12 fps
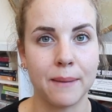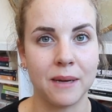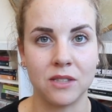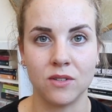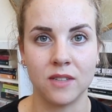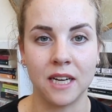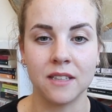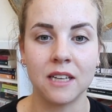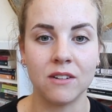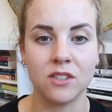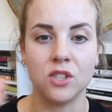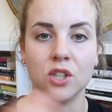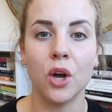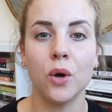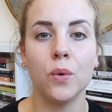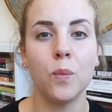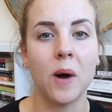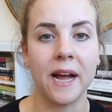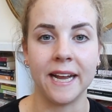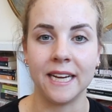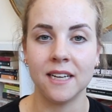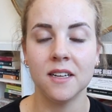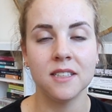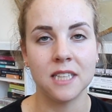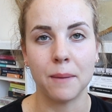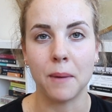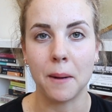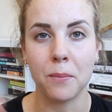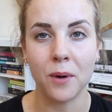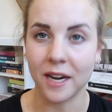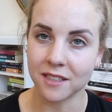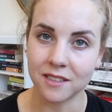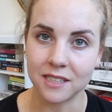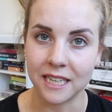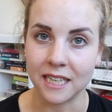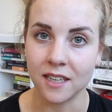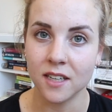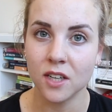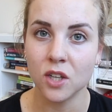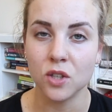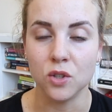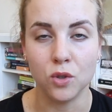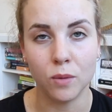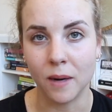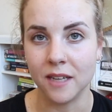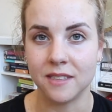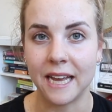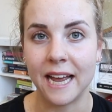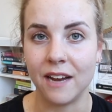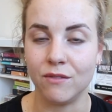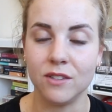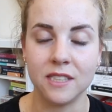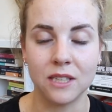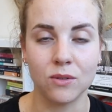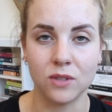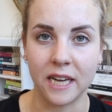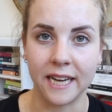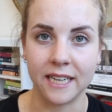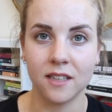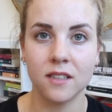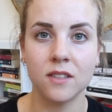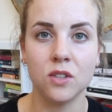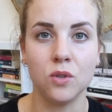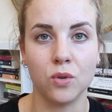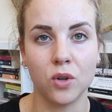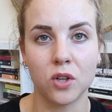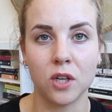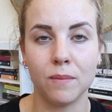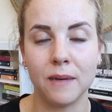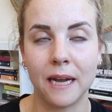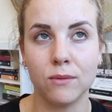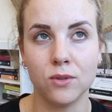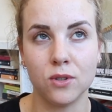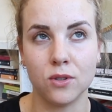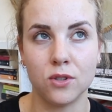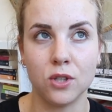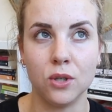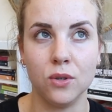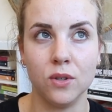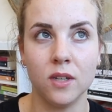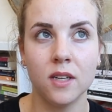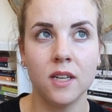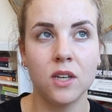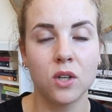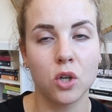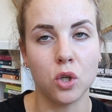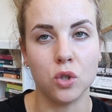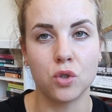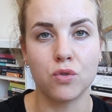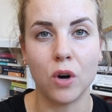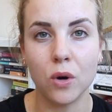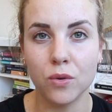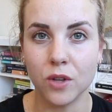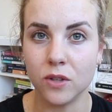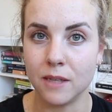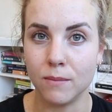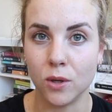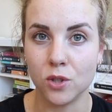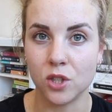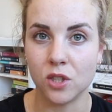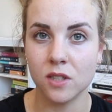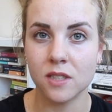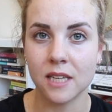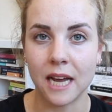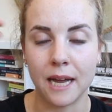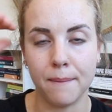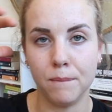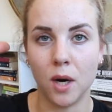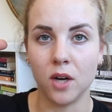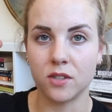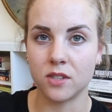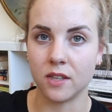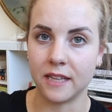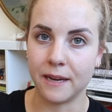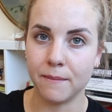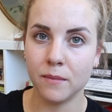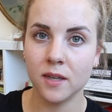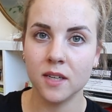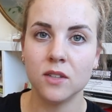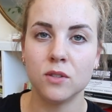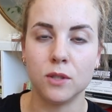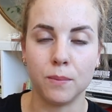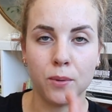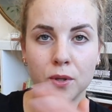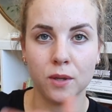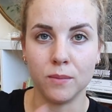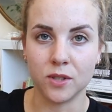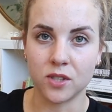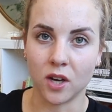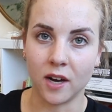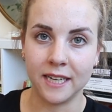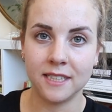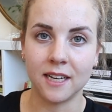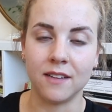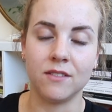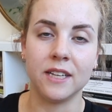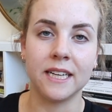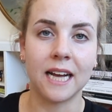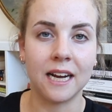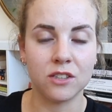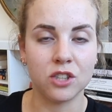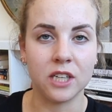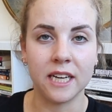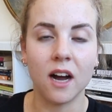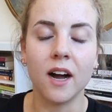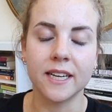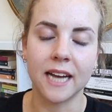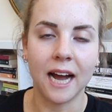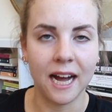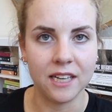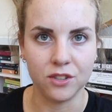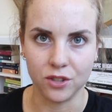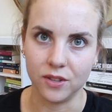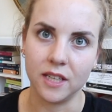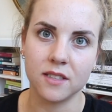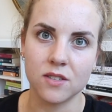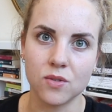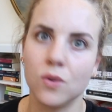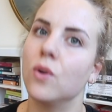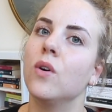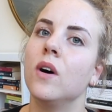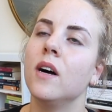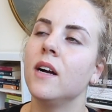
better at that. There is no way that by practicing your mindset every single day, you're not going to be able to soon control those emotions and master them, to put them aside and think, actually, I can do this, or